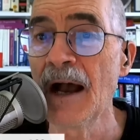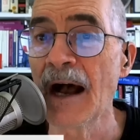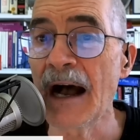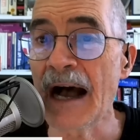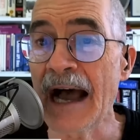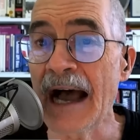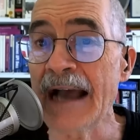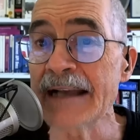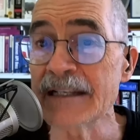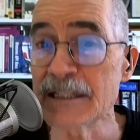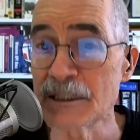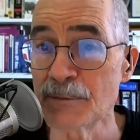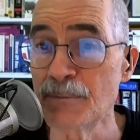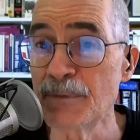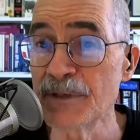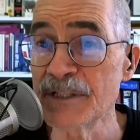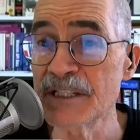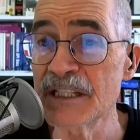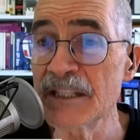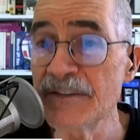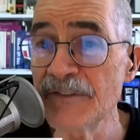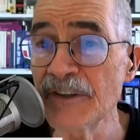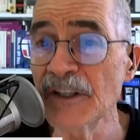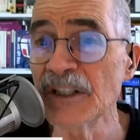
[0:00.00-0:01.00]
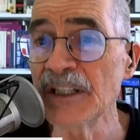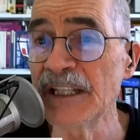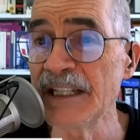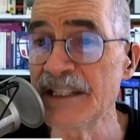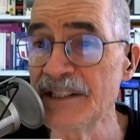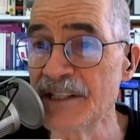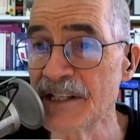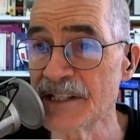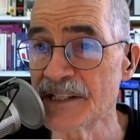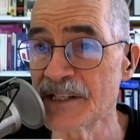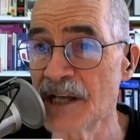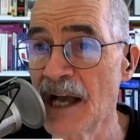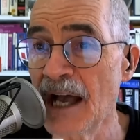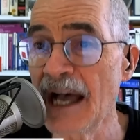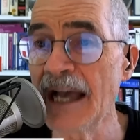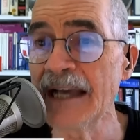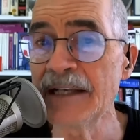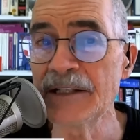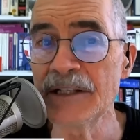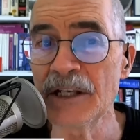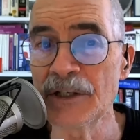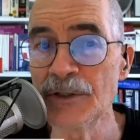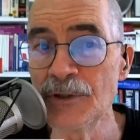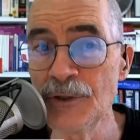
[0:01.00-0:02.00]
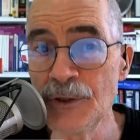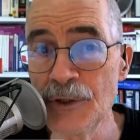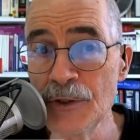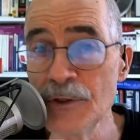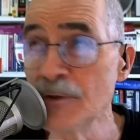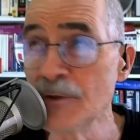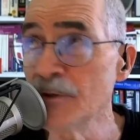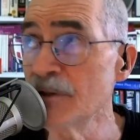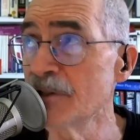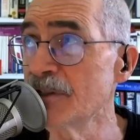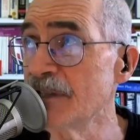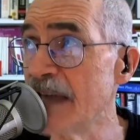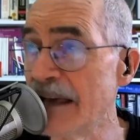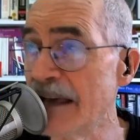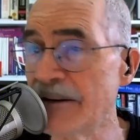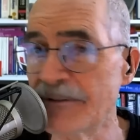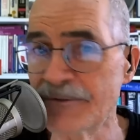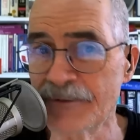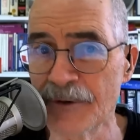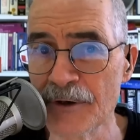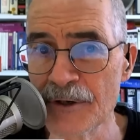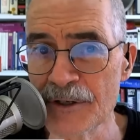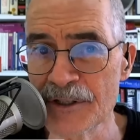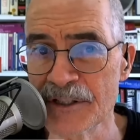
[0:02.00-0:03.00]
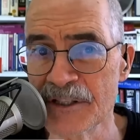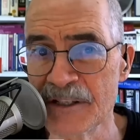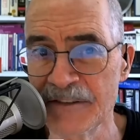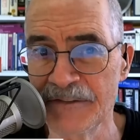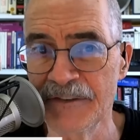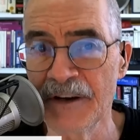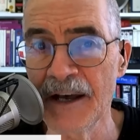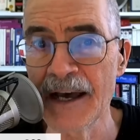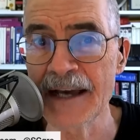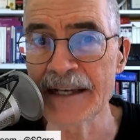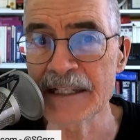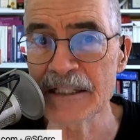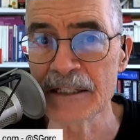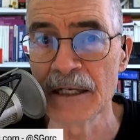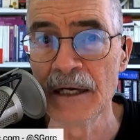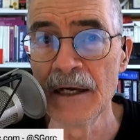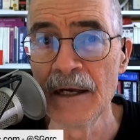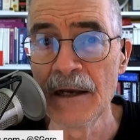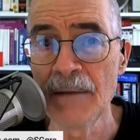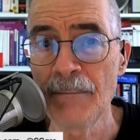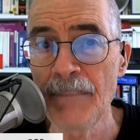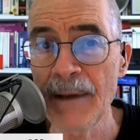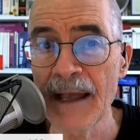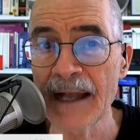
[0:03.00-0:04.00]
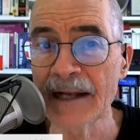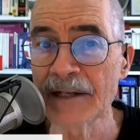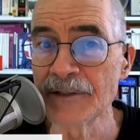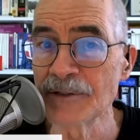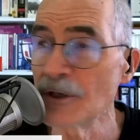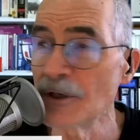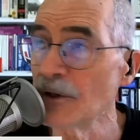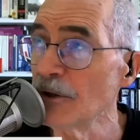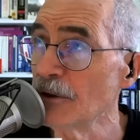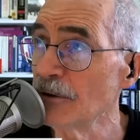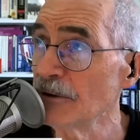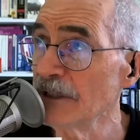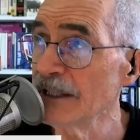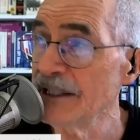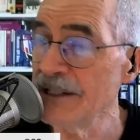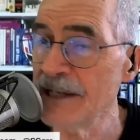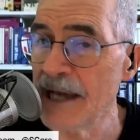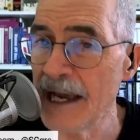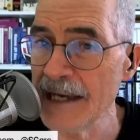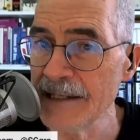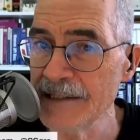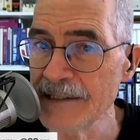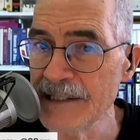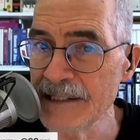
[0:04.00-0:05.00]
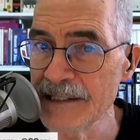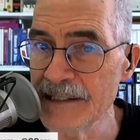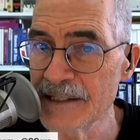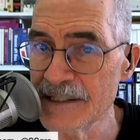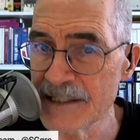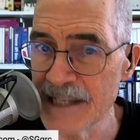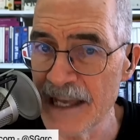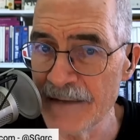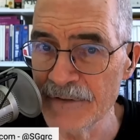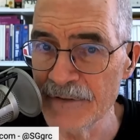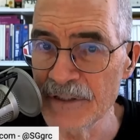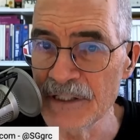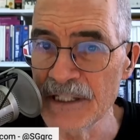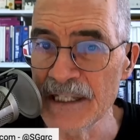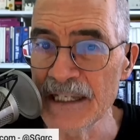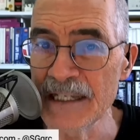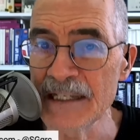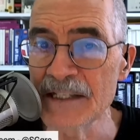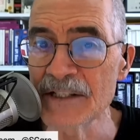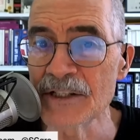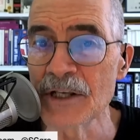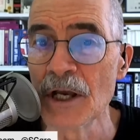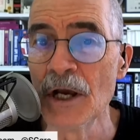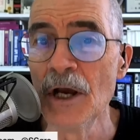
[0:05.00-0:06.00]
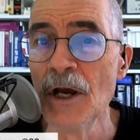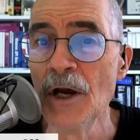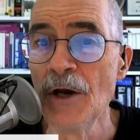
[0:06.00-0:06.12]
I specifically designed and used that first device back in the early nineteen seventies